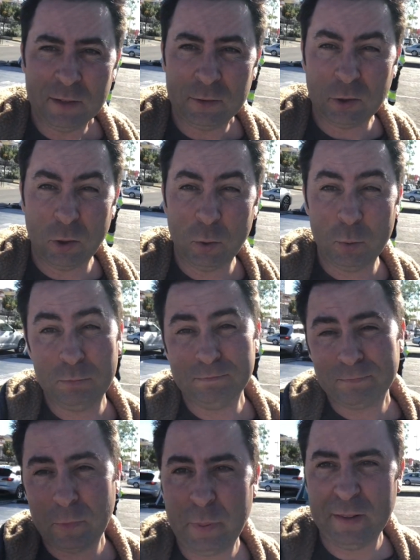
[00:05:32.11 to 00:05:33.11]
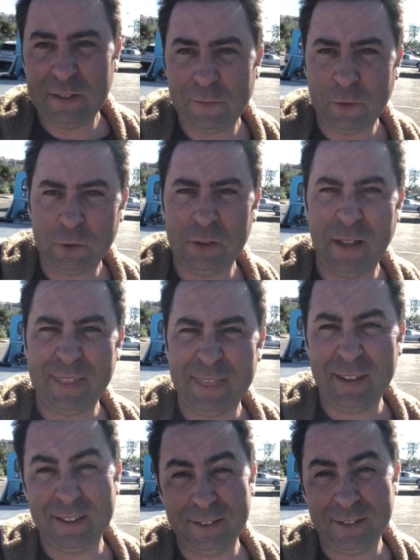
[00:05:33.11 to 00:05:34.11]
So a bit difficult, I
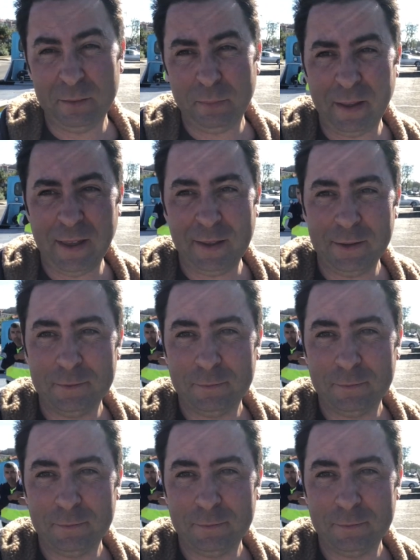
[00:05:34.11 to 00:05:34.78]
think, but hey.